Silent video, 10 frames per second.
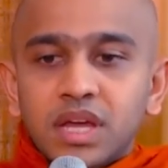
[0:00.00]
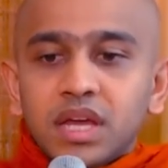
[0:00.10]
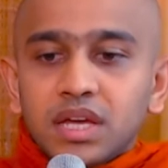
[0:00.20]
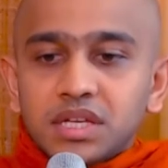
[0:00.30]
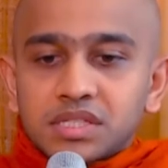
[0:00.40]

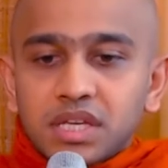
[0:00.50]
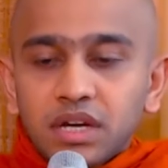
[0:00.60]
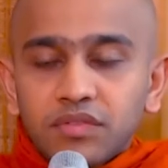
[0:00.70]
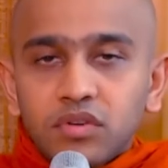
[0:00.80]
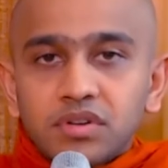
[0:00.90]
A
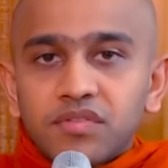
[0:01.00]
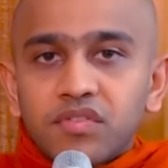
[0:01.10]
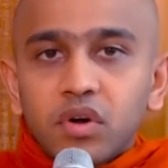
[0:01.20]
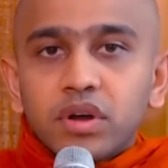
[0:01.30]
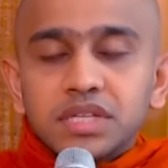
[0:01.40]
skillful
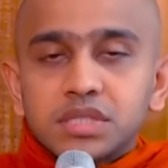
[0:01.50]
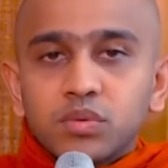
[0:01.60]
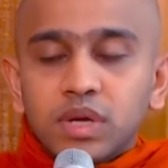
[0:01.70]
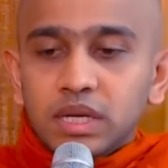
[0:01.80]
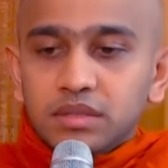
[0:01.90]
florist
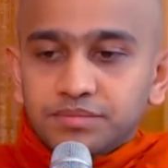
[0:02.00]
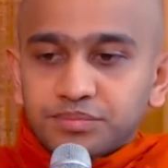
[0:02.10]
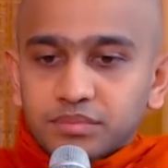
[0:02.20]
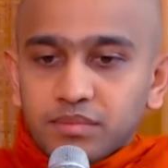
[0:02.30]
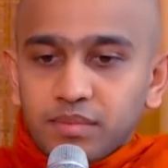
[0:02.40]
will
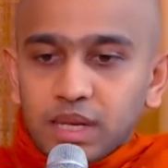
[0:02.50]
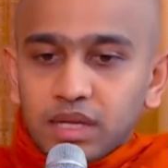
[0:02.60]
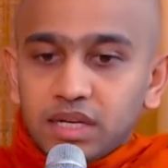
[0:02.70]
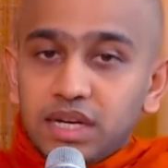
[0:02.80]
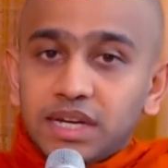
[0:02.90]

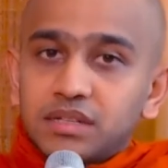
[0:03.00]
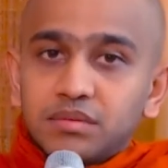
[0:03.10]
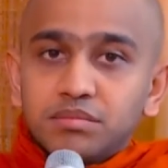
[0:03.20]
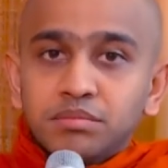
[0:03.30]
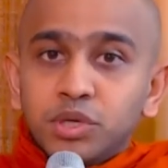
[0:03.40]
collect
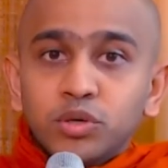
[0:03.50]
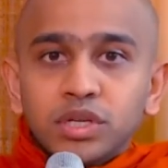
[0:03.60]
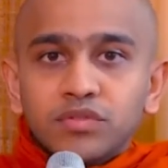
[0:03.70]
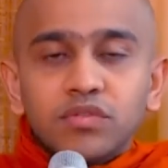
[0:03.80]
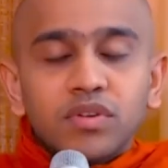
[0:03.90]

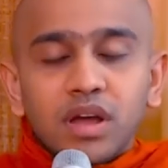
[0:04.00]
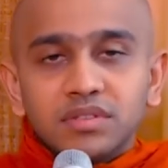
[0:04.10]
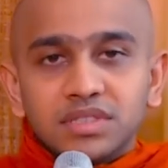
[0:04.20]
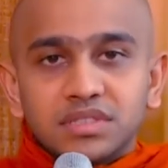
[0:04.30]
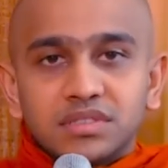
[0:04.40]
beautiful
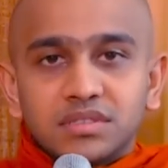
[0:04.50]
flowers.